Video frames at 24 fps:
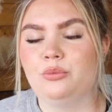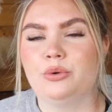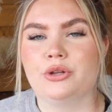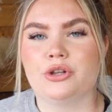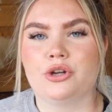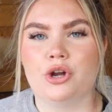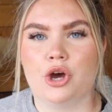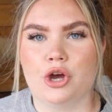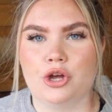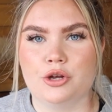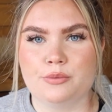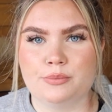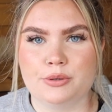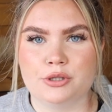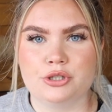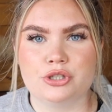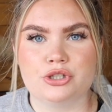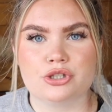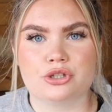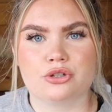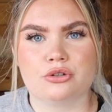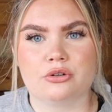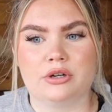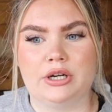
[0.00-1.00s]
with an open
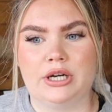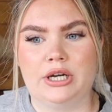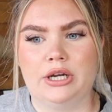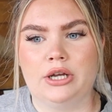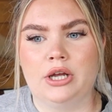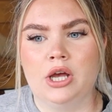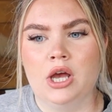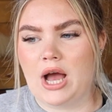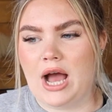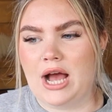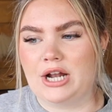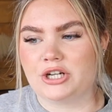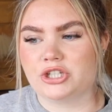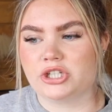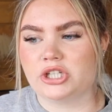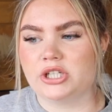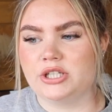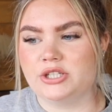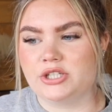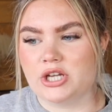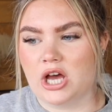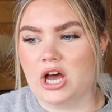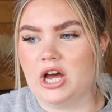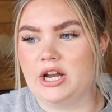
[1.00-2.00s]
degree,
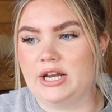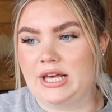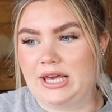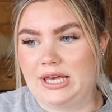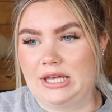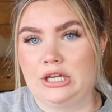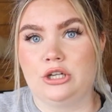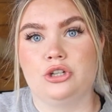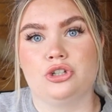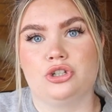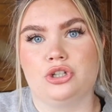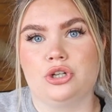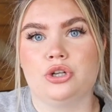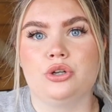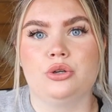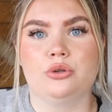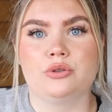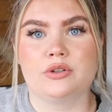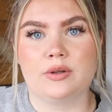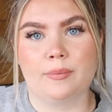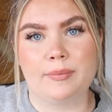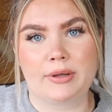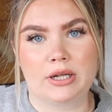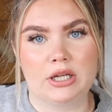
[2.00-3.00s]
actually turn it into
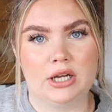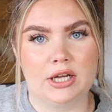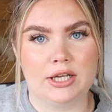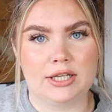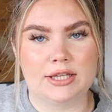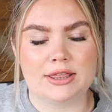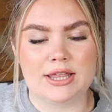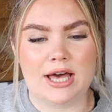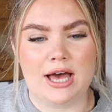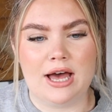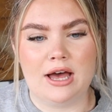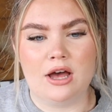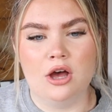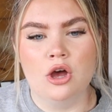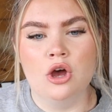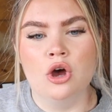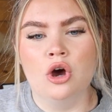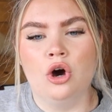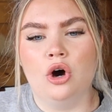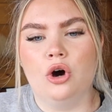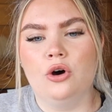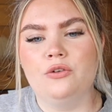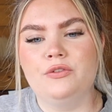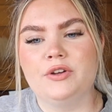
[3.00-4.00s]
something like that.
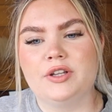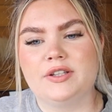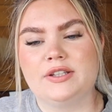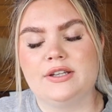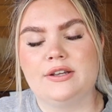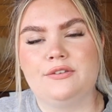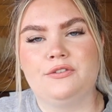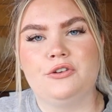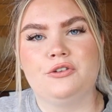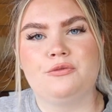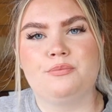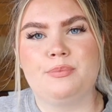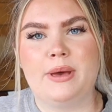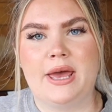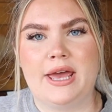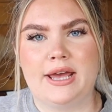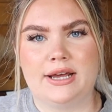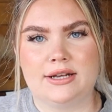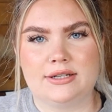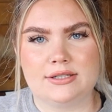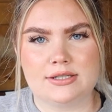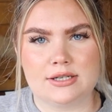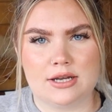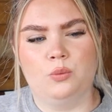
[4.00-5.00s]
Obviously, if you've
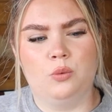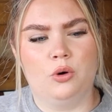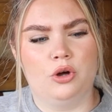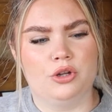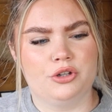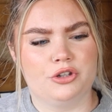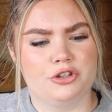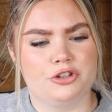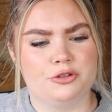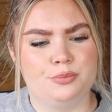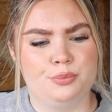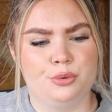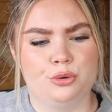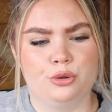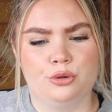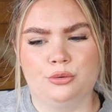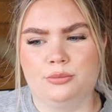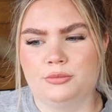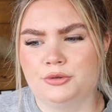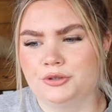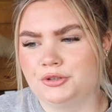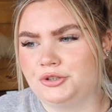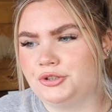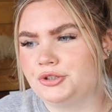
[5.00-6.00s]
picked one sport
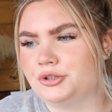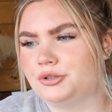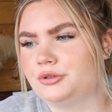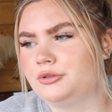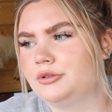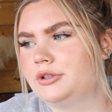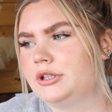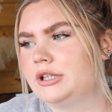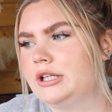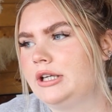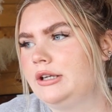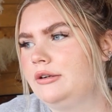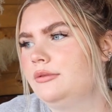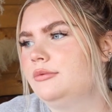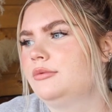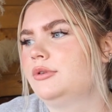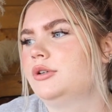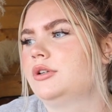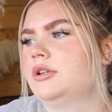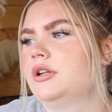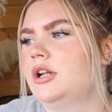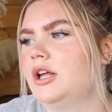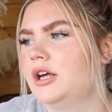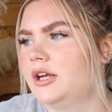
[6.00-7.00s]
module and then
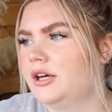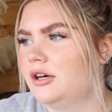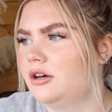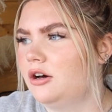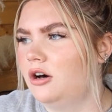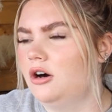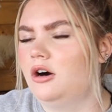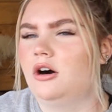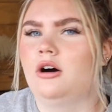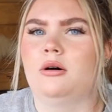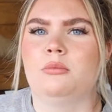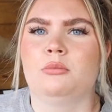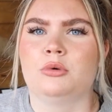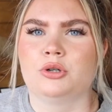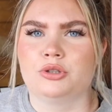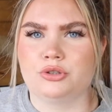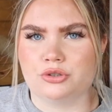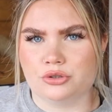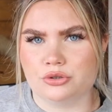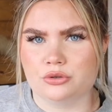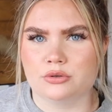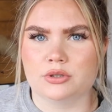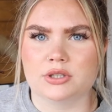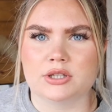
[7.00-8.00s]
one like art
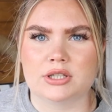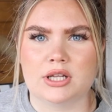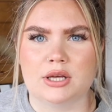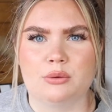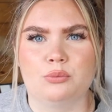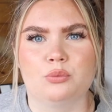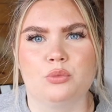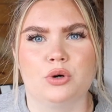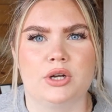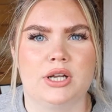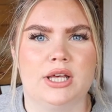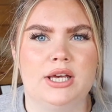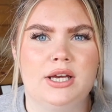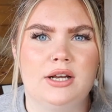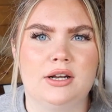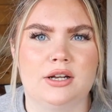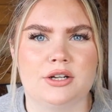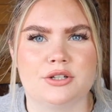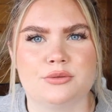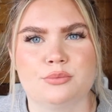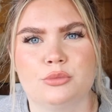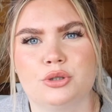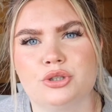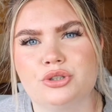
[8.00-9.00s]
module and then one
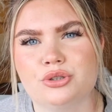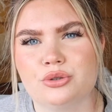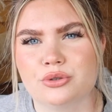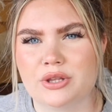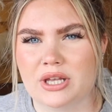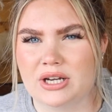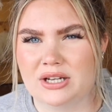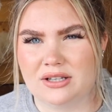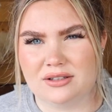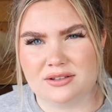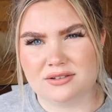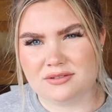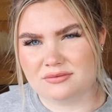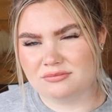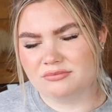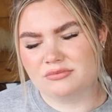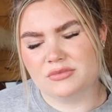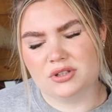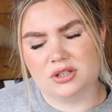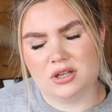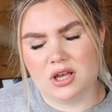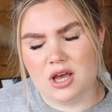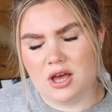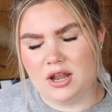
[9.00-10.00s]
English module, then it's
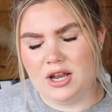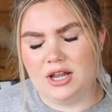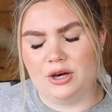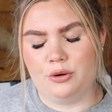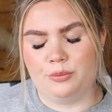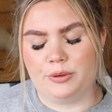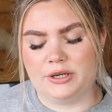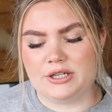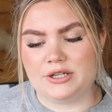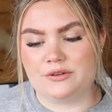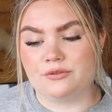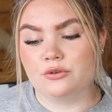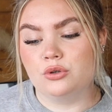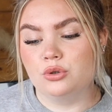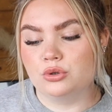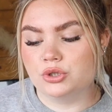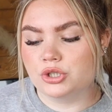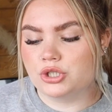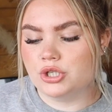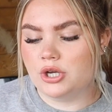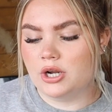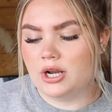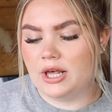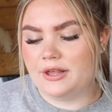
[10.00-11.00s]
a little bit difficult
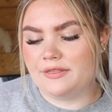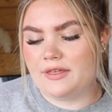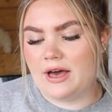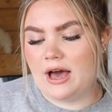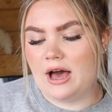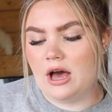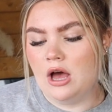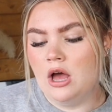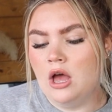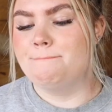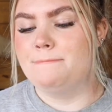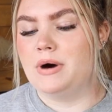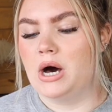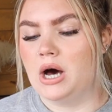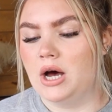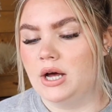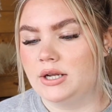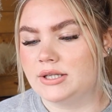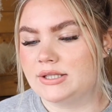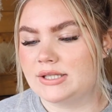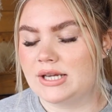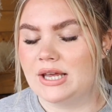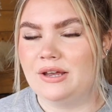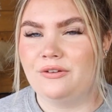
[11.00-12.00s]
to do it like that.
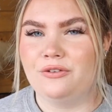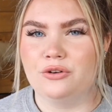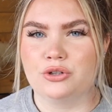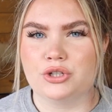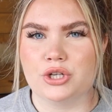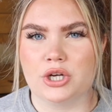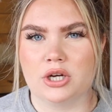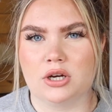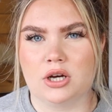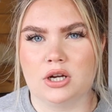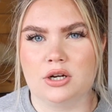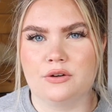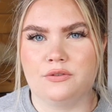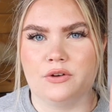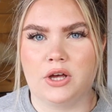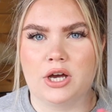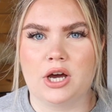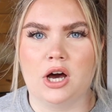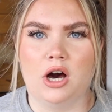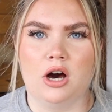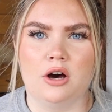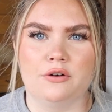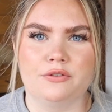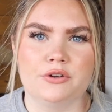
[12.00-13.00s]
But if you're doing kind of like
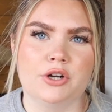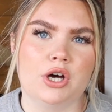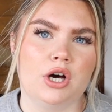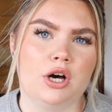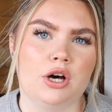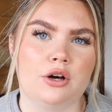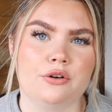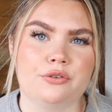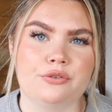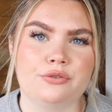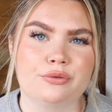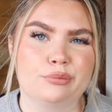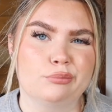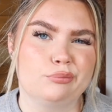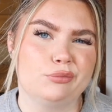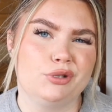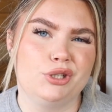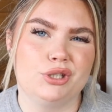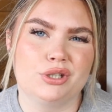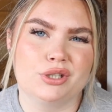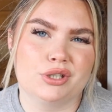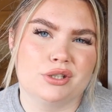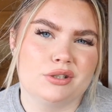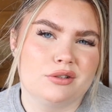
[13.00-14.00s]
half and half,
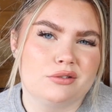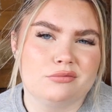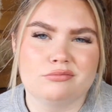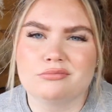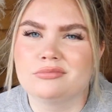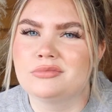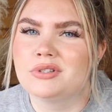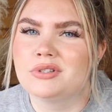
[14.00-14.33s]
you can